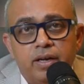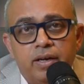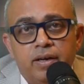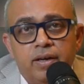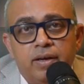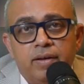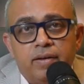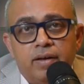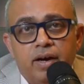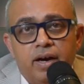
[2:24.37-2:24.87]

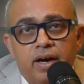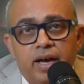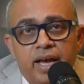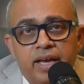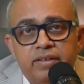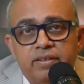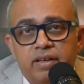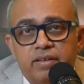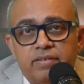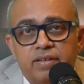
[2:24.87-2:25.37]

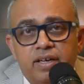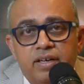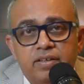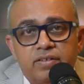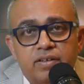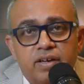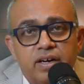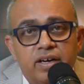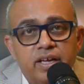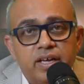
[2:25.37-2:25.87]
Exa-Cel is
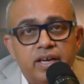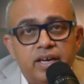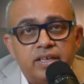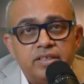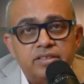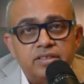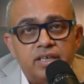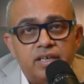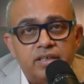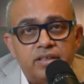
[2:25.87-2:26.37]
cutting-edge
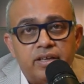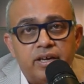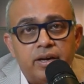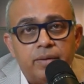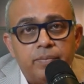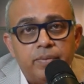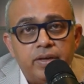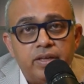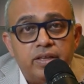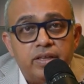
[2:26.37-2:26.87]
therapy
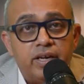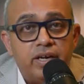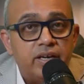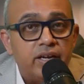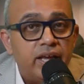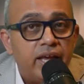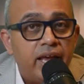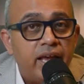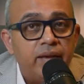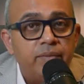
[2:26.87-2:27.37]
that
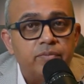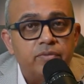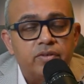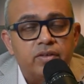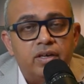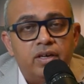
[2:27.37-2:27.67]
aims